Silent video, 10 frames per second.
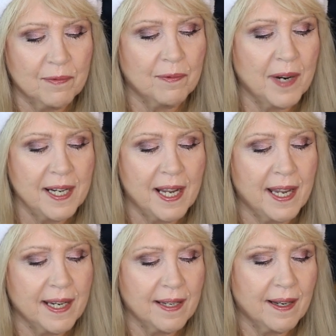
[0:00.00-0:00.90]
when
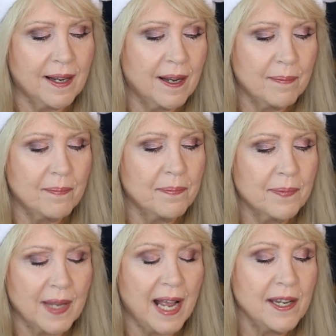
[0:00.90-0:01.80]
I
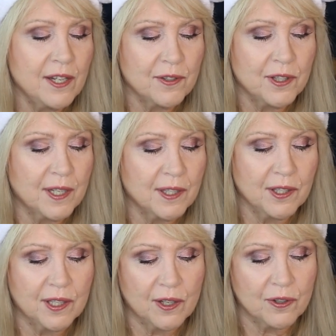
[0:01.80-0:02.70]
used
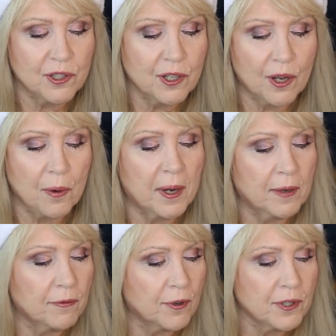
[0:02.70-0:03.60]
this years ago when
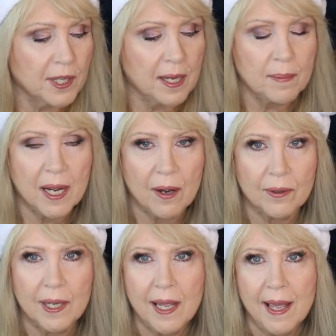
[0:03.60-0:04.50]
it first came
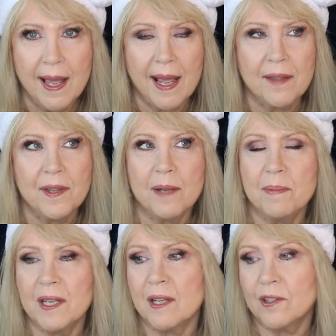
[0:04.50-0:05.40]
out. And then
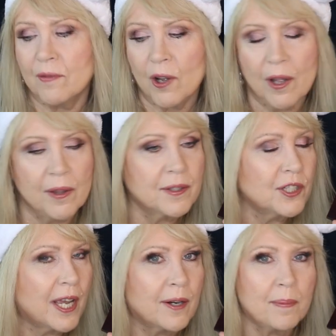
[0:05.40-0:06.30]
because of all the
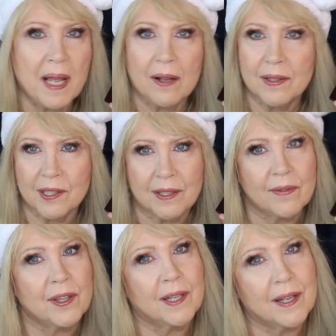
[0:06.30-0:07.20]
shadow palettes and
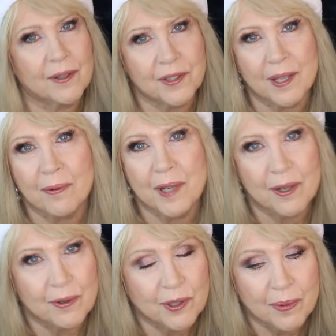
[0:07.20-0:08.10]
everything else that we
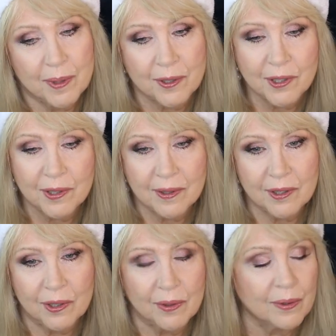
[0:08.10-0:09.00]
YouTubers
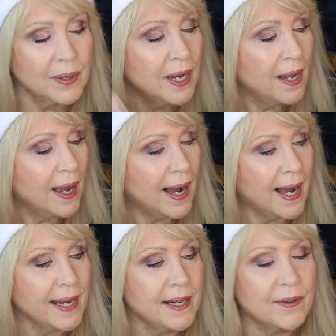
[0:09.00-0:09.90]
do,
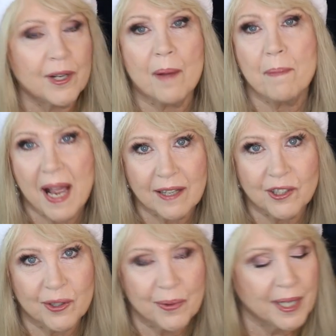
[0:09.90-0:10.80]
I never got back
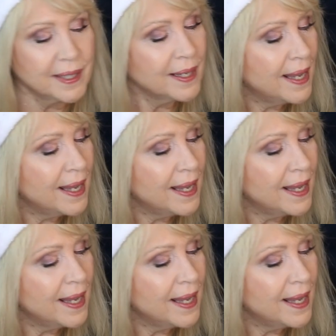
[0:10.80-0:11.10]
to it.